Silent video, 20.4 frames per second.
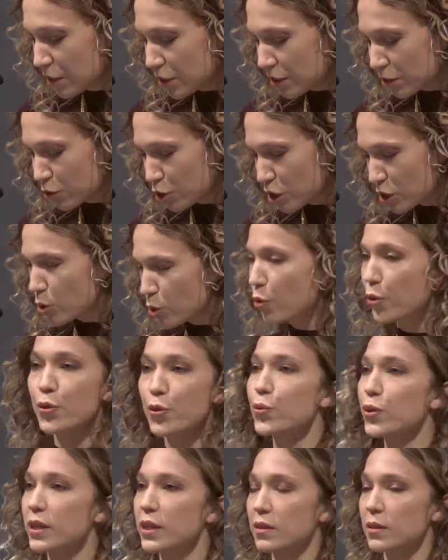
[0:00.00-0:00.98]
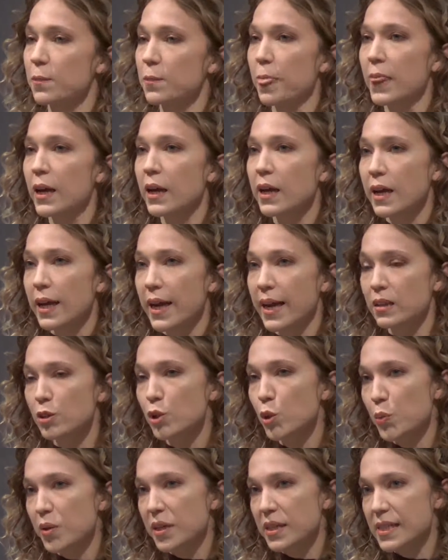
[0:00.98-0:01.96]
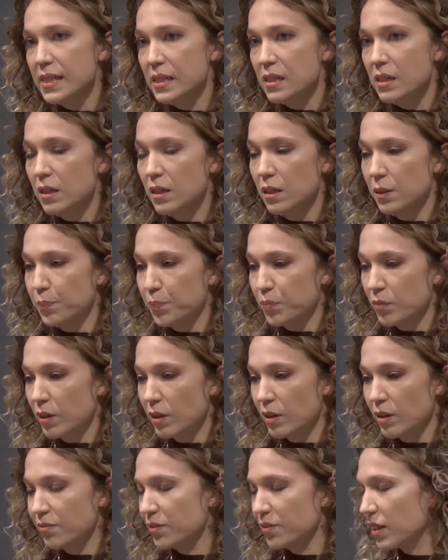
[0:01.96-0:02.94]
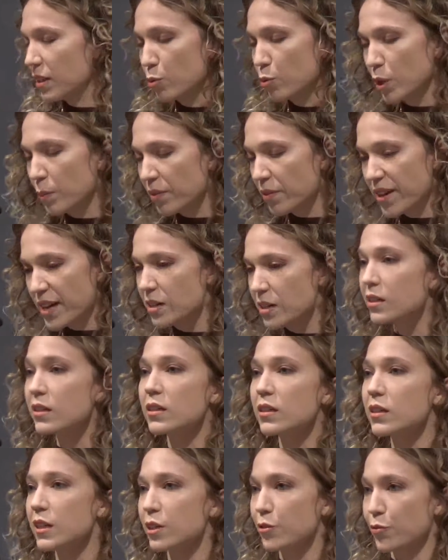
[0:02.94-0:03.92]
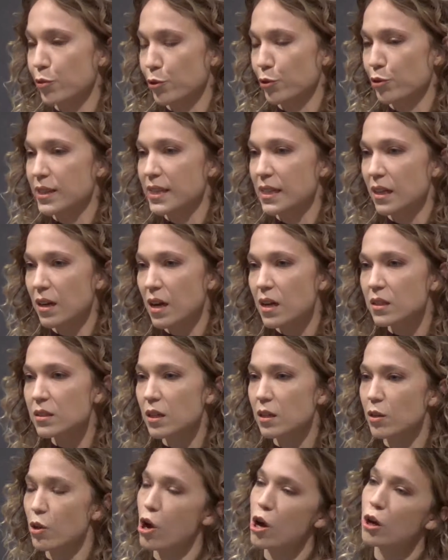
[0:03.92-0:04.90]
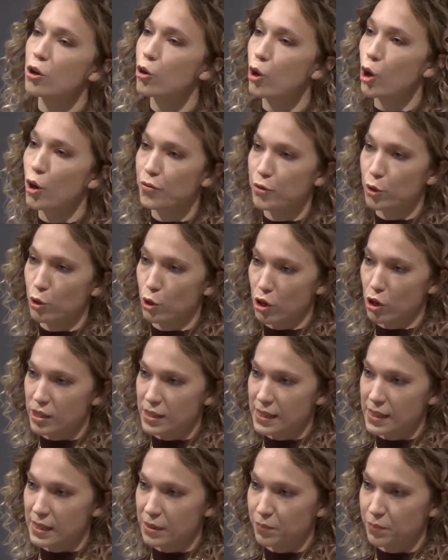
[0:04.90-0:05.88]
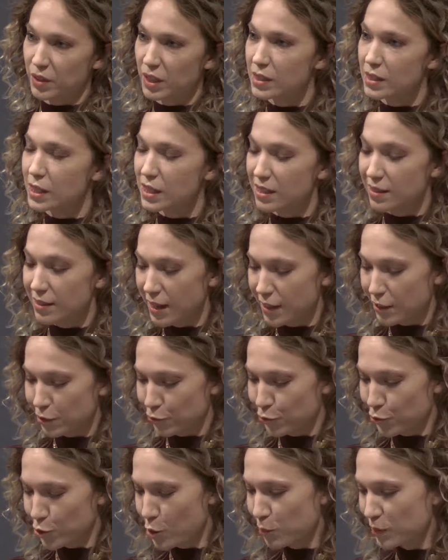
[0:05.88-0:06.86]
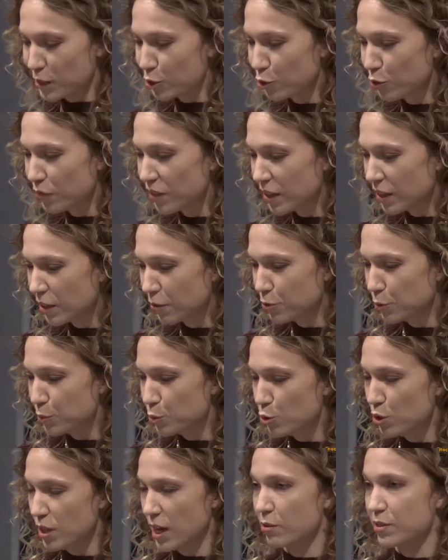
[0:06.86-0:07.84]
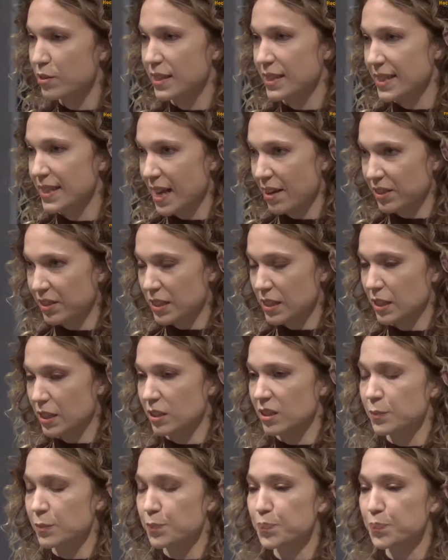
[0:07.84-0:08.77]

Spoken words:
Just go through it. And you will see, it will be very clear for you. It's a catalog of toys. It's taken from Slovenia from 2017.